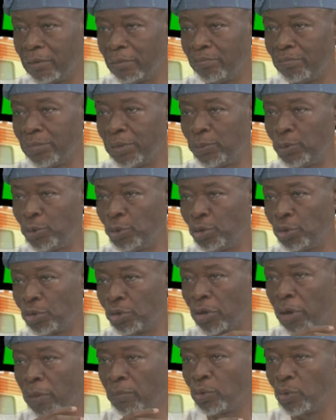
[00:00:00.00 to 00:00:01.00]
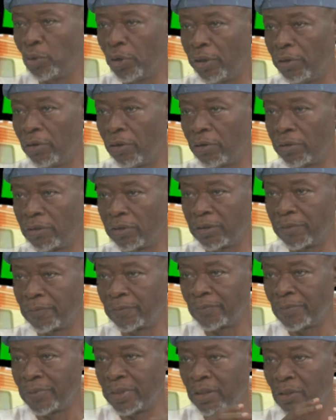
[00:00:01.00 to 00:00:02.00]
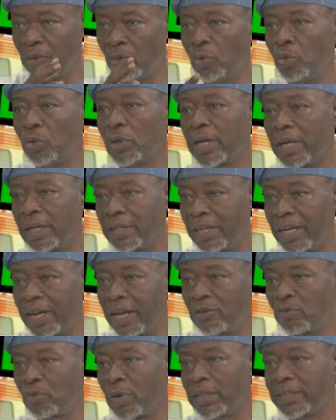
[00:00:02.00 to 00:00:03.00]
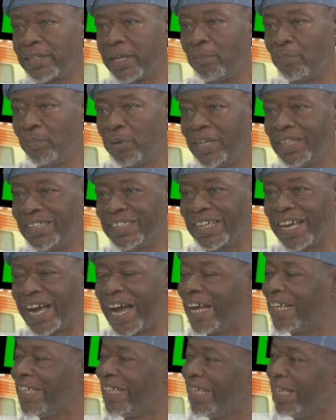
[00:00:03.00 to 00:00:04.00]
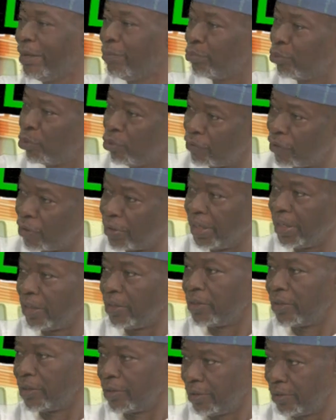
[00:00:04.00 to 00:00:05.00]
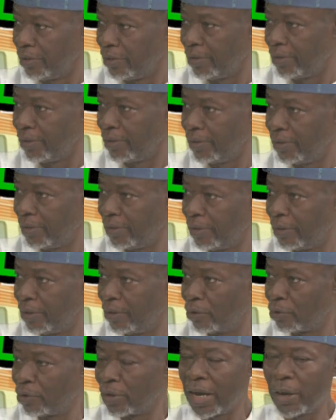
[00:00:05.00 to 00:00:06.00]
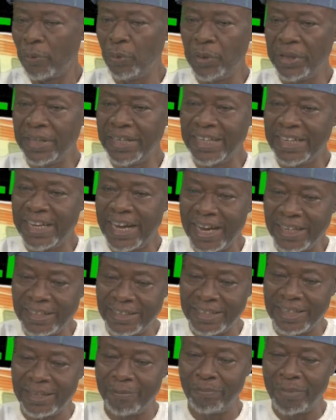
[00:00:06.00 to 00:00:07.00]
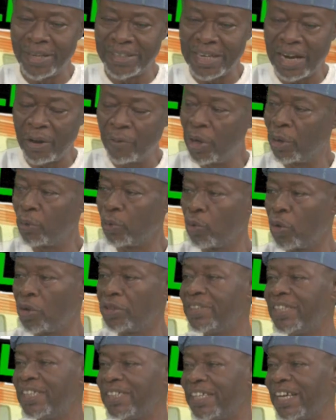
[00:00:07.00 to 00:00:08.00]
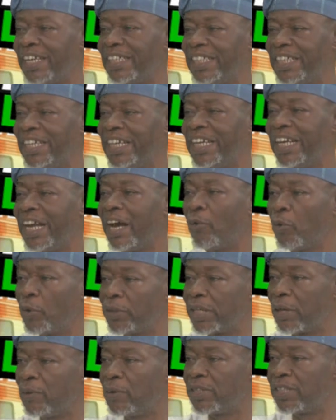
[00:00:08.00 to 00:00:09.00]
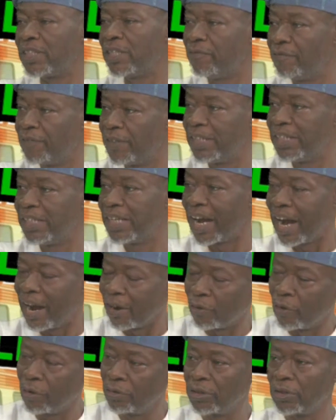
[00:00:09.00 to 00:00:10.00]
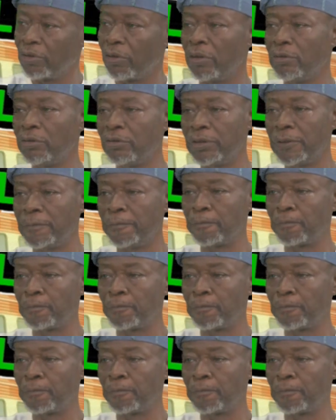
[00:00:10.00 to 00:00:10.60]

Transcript: people should come to Lagos, look at LASRA template and improve on it so that we get a better, well-coordinated inland waterway safety across the country.